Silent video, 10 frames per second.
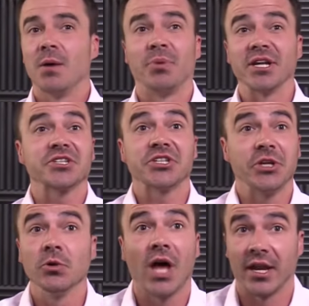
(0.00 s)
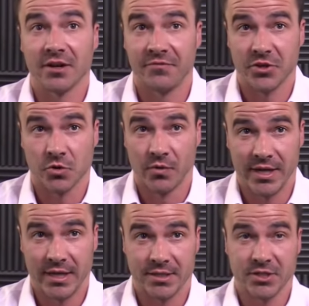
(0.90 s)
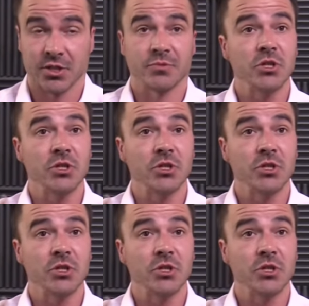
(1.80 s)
but it's still not in official ranking systems